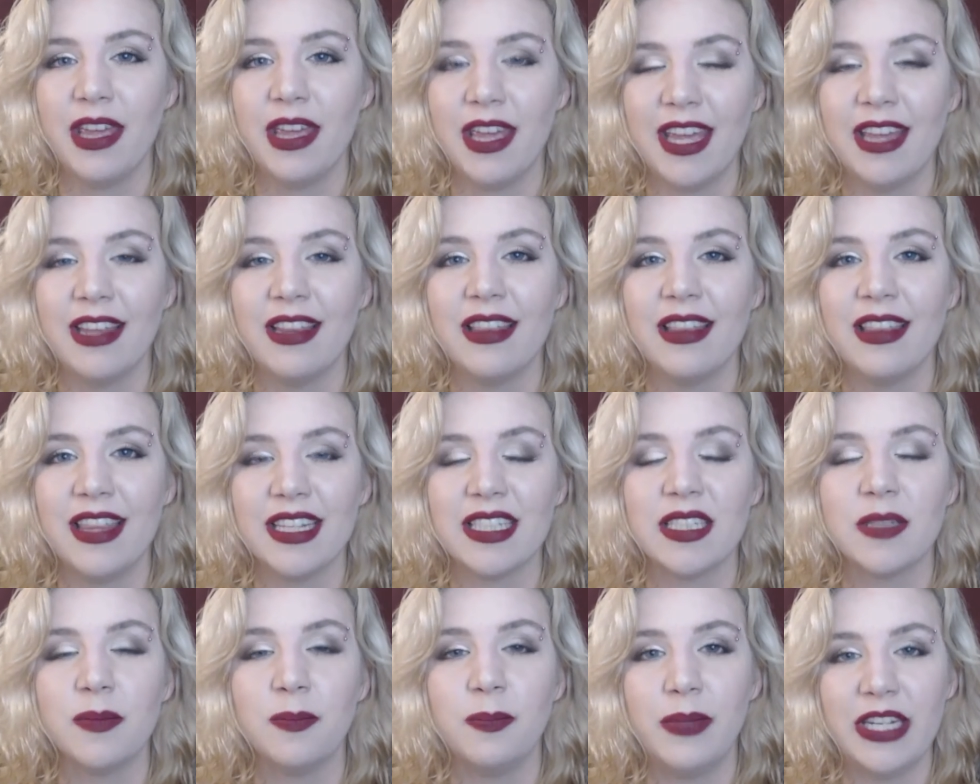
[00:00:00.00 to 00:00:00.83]
in
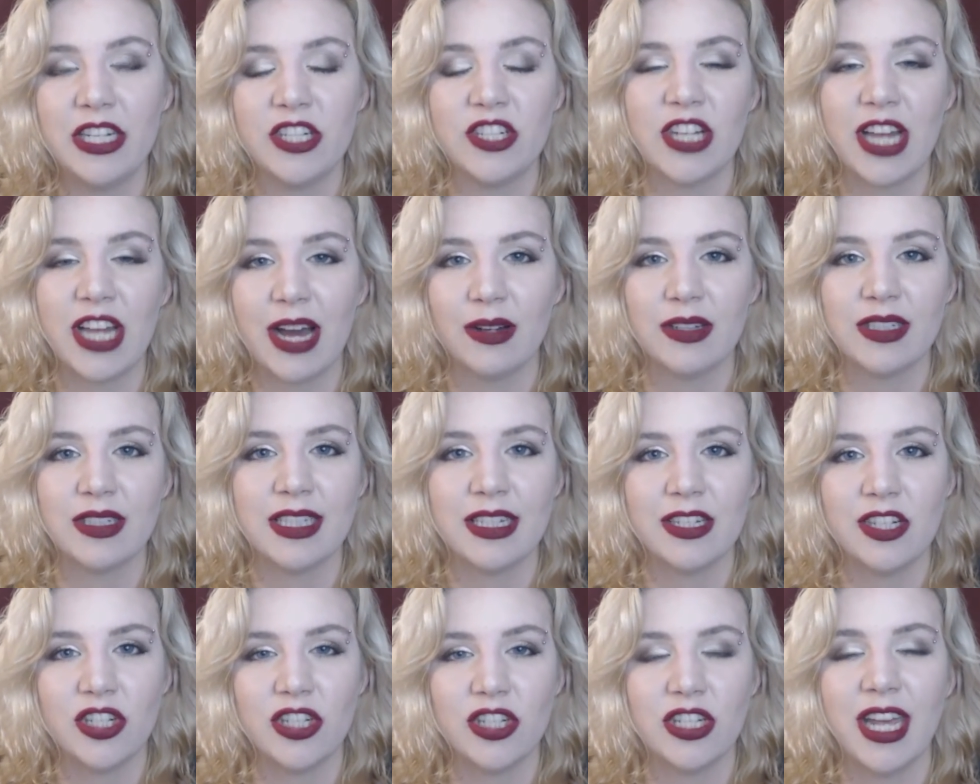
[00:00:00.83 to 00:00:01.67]
this beach house
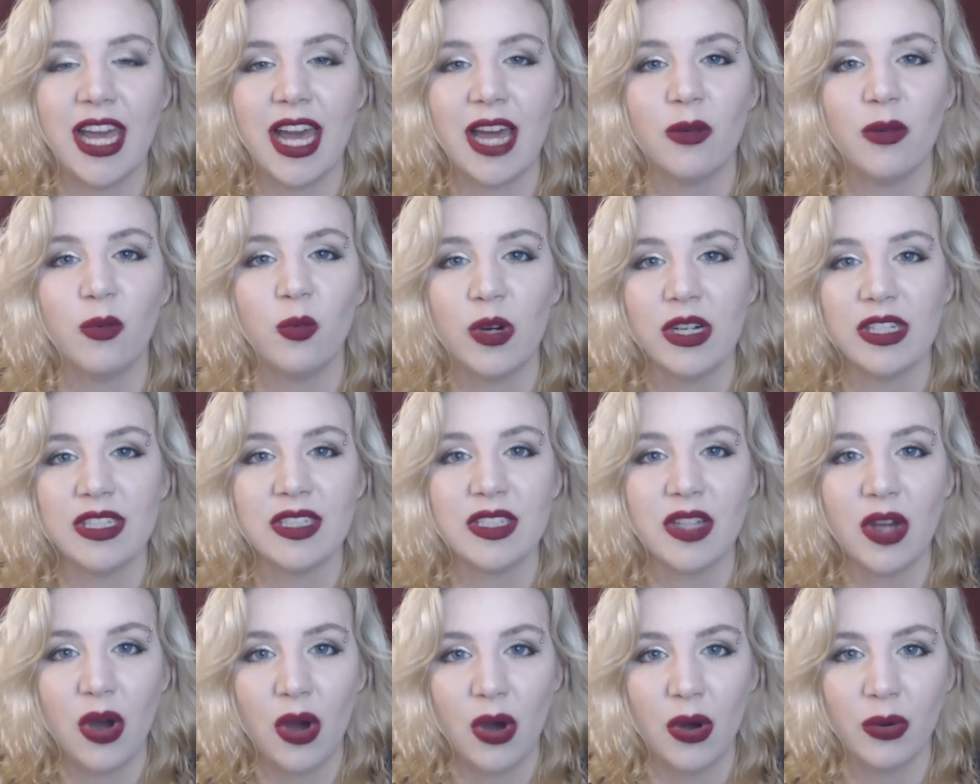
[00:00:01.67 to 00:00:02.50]
that she had
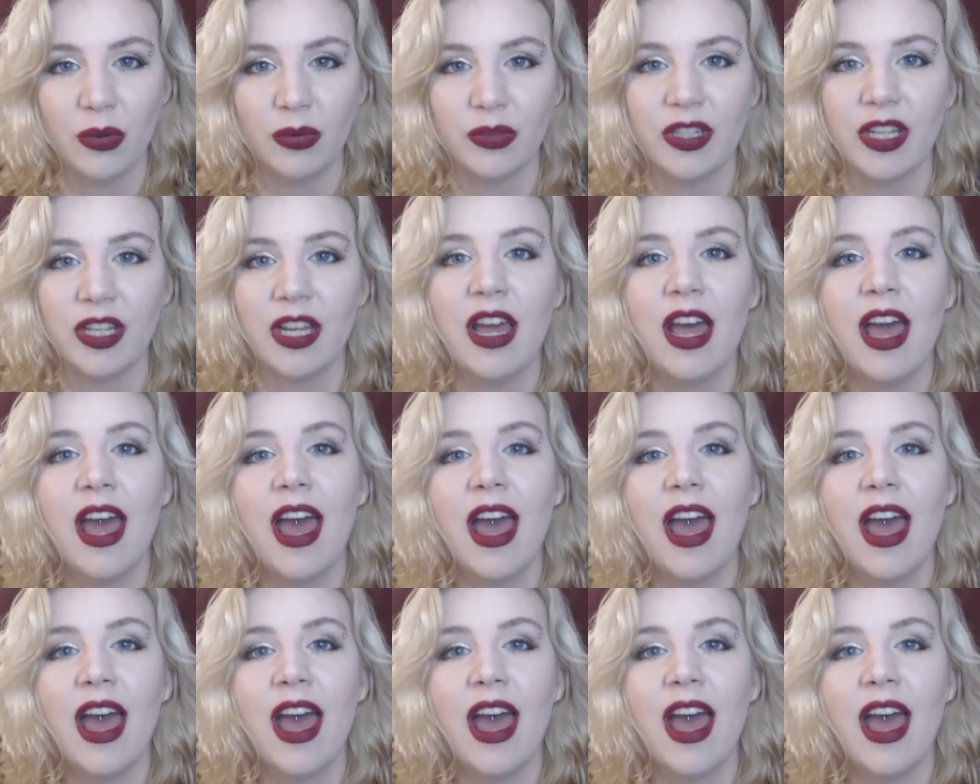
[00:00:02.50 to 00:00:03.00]
once owned.